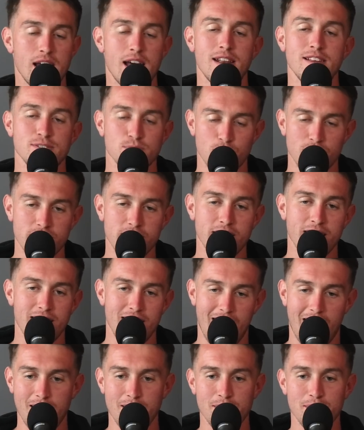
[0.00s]
that is one thing
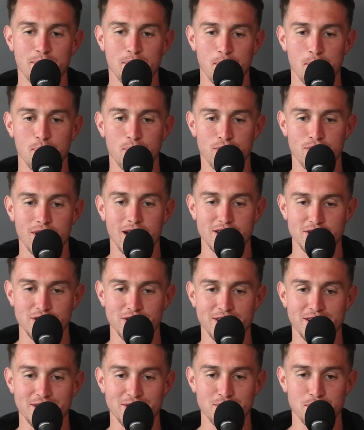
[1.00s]
I, I, am a
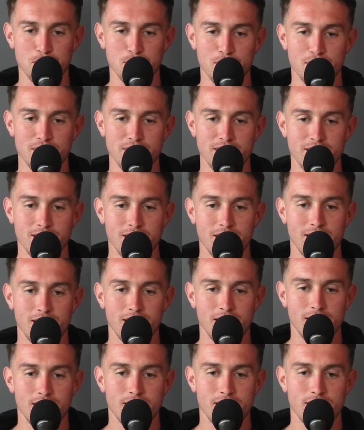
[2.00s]
procrastinator. But you have
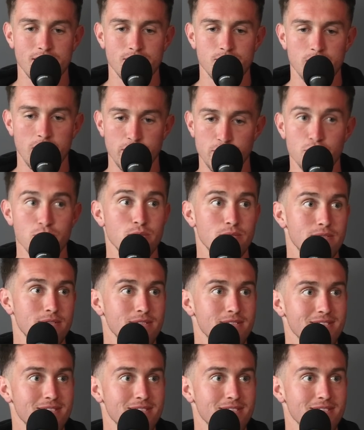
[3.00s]
homework tonight. I do.